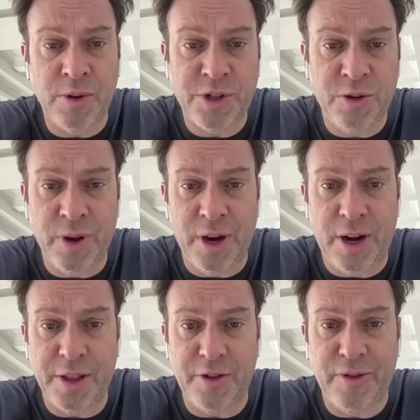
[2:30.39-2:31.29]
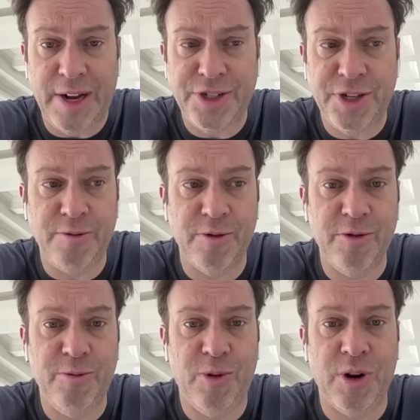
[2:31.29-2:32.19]
what's going on in the dressing
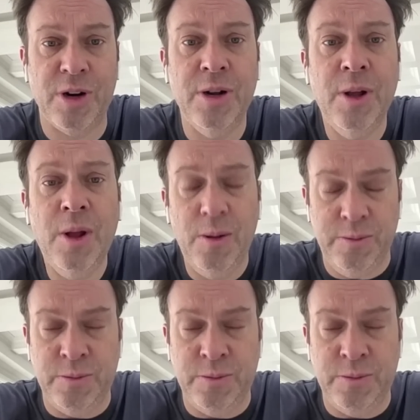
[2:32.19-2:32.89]
room or,